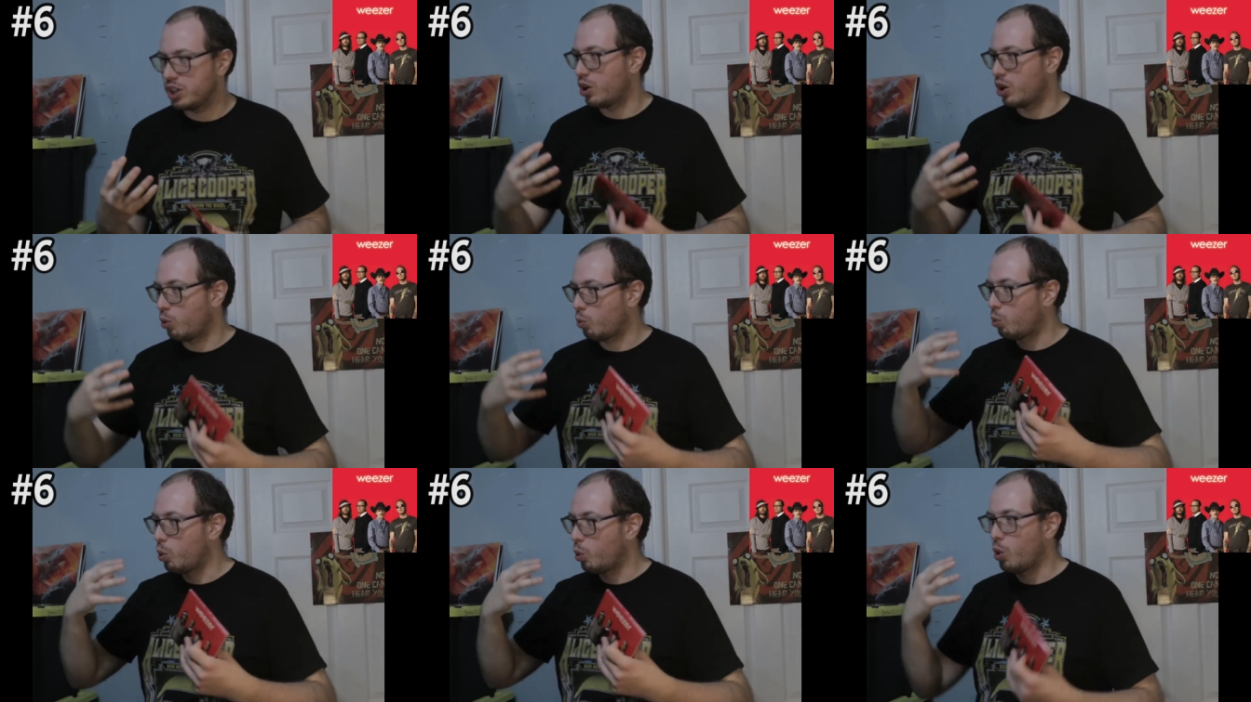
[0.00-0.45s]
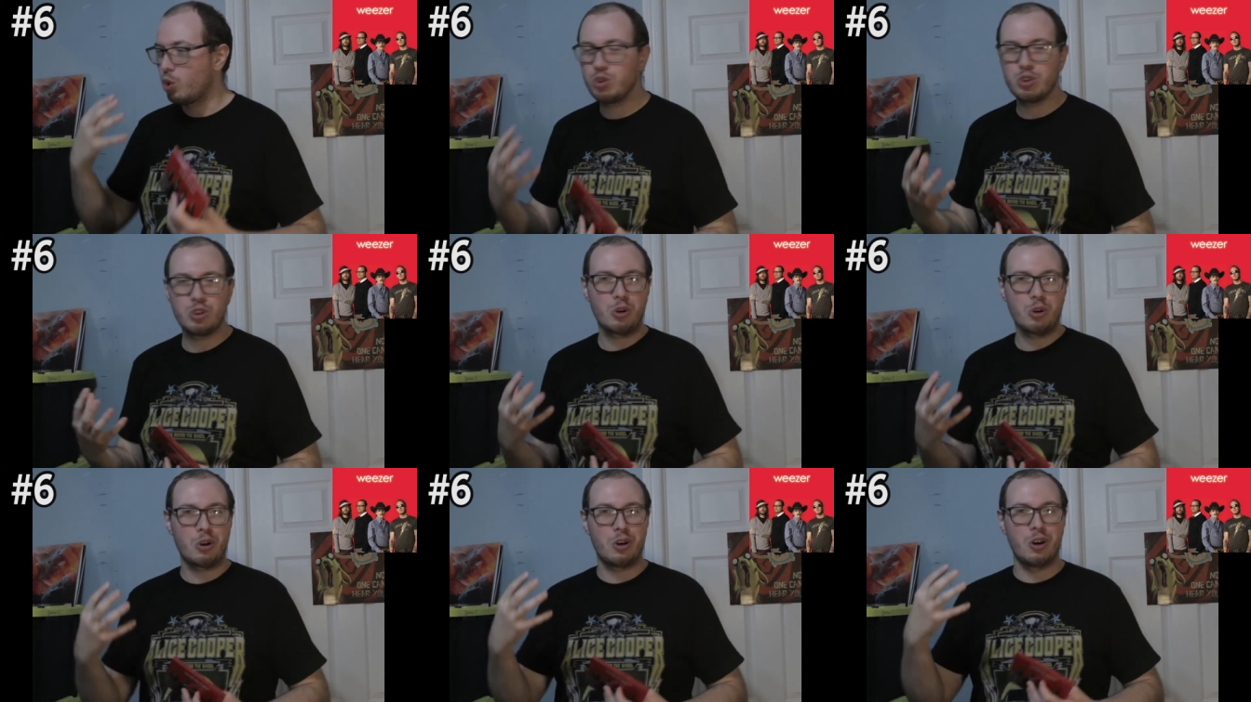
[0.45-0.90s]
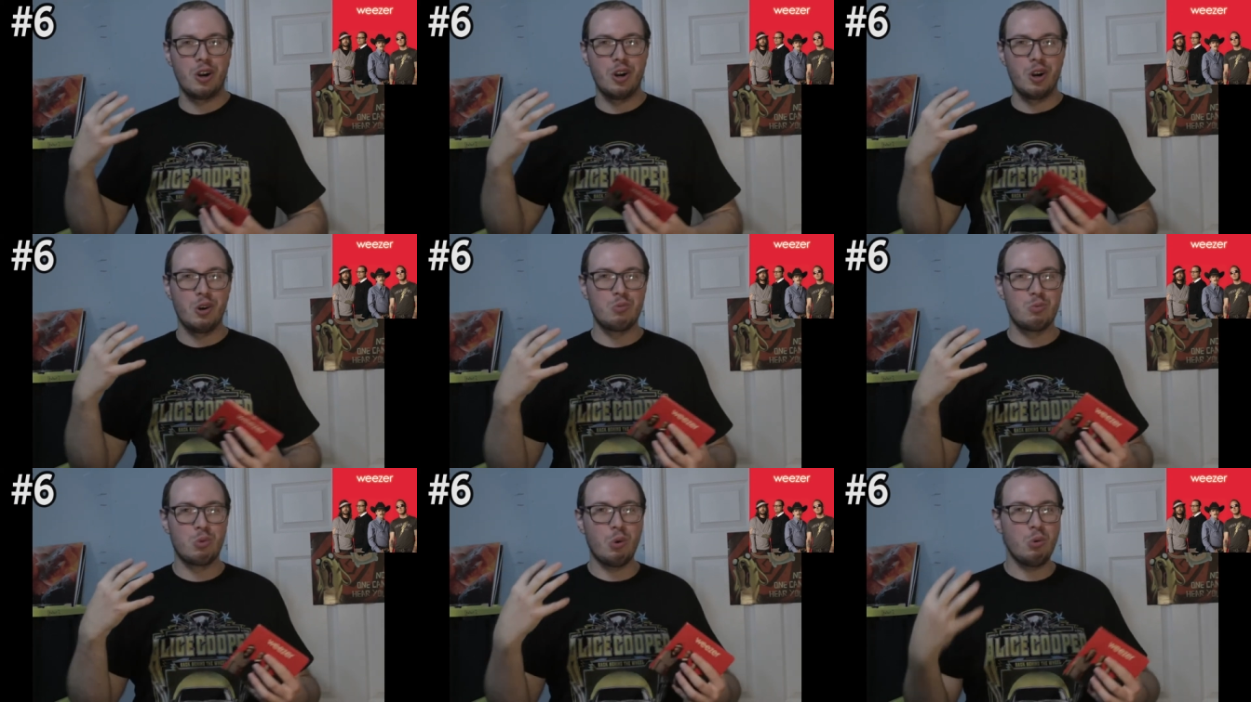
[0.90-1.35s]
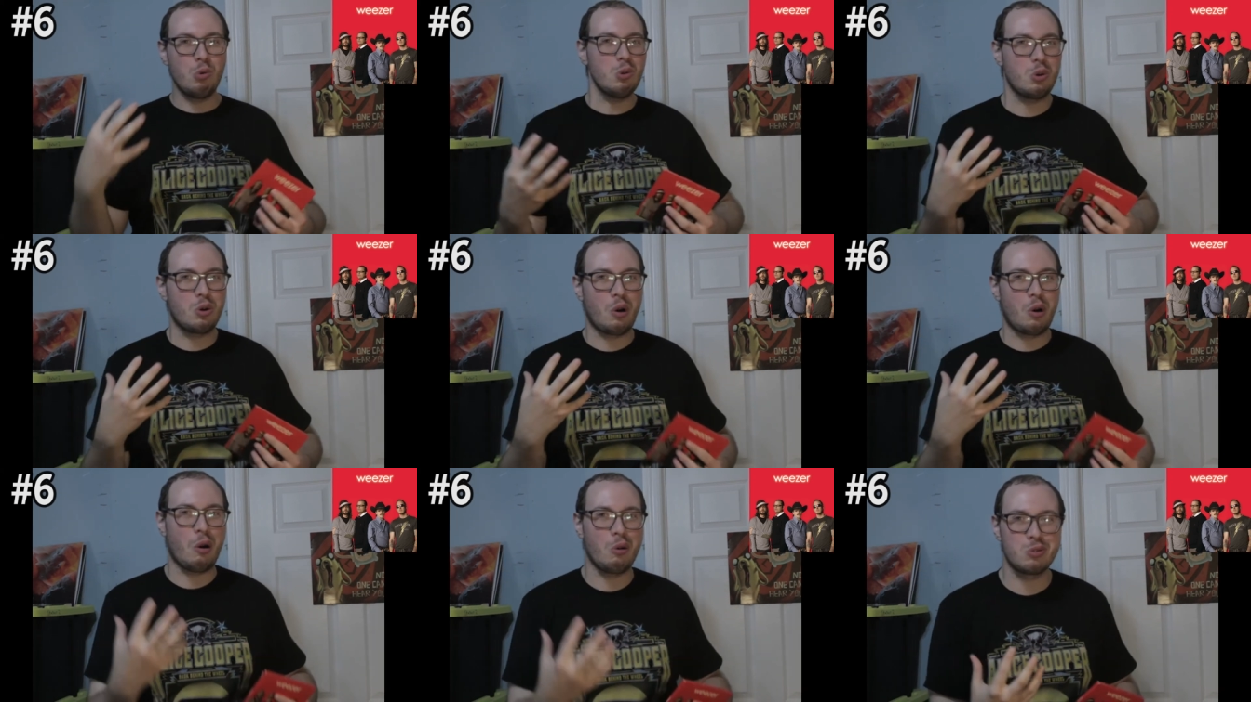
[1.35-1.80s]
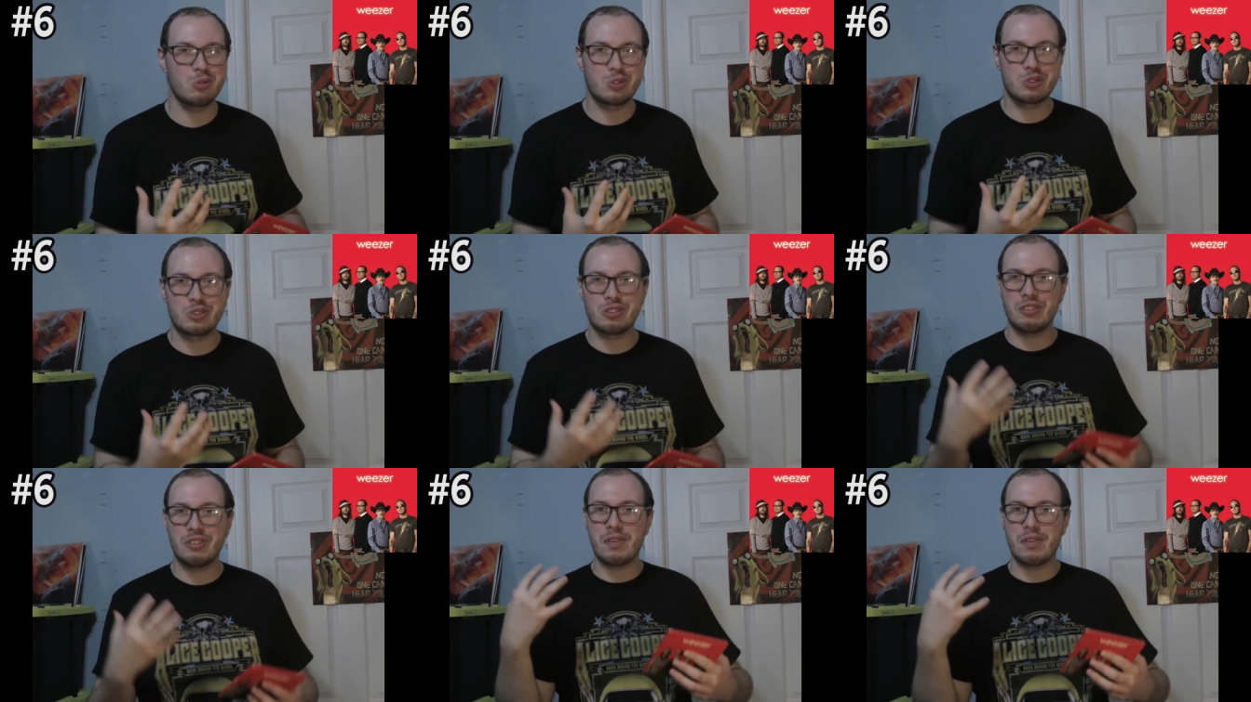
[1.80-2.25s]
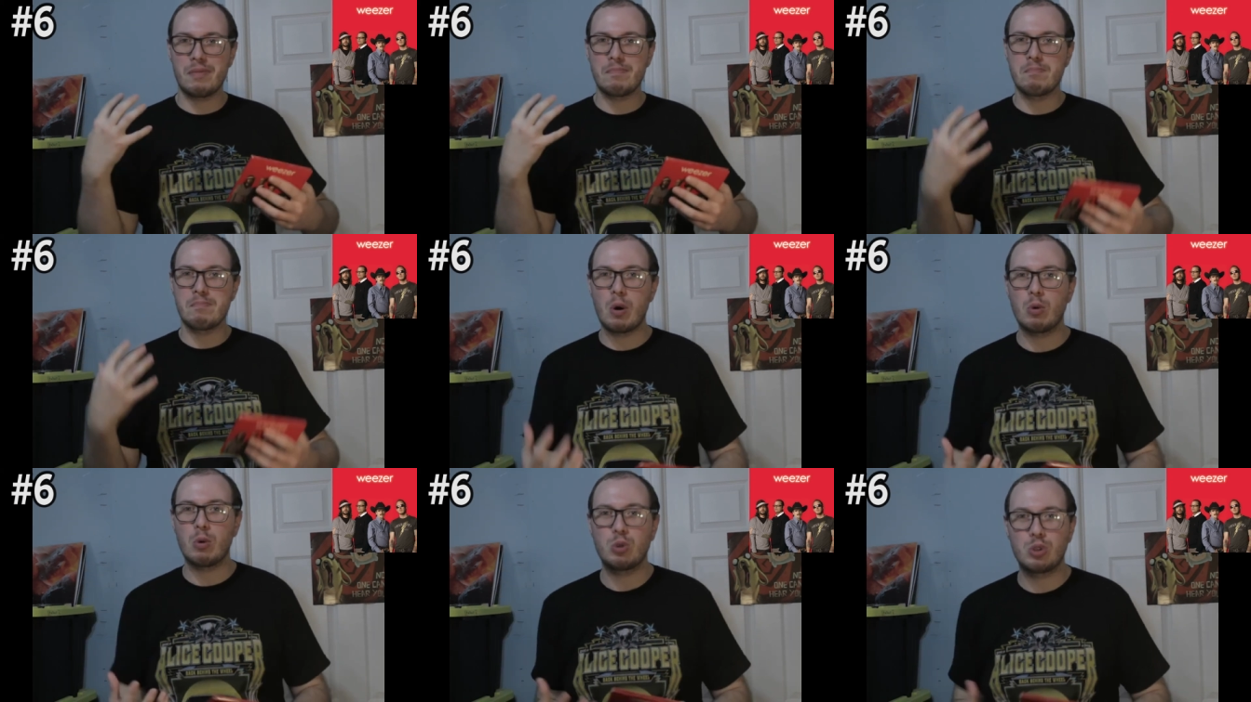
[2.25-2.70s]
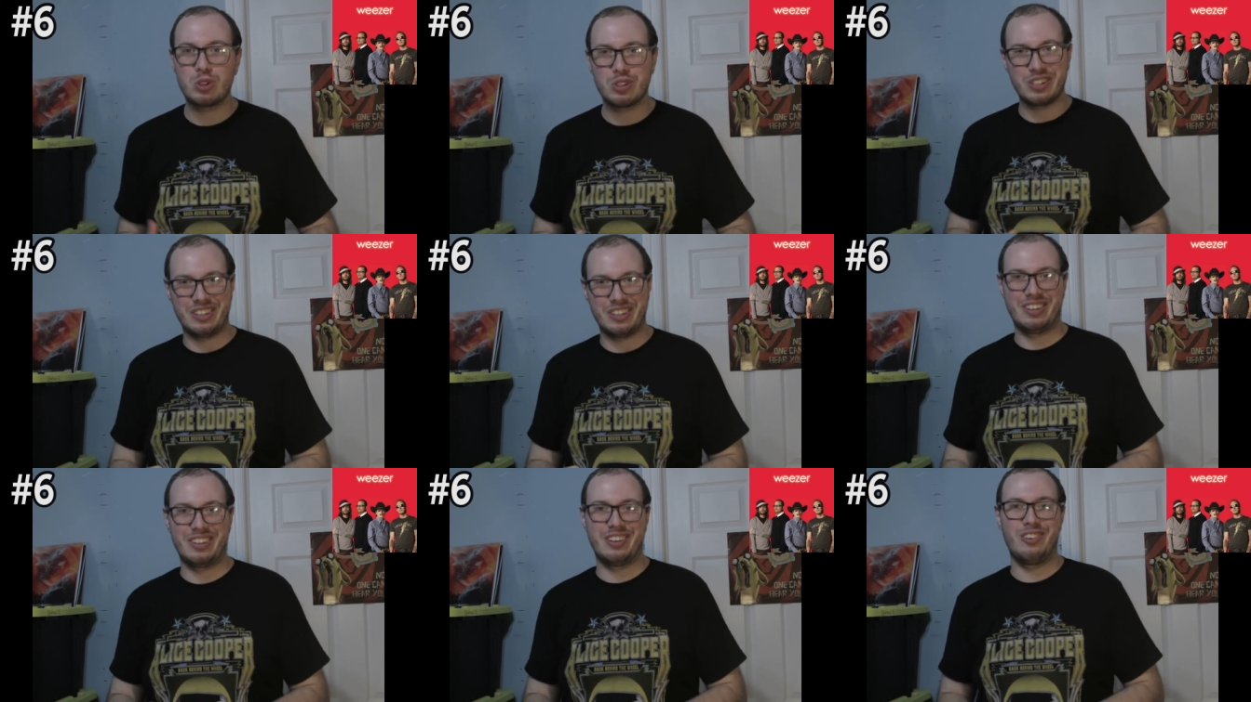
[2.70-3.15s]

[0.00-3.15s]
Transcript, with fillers: a roller roller coaster of emotion.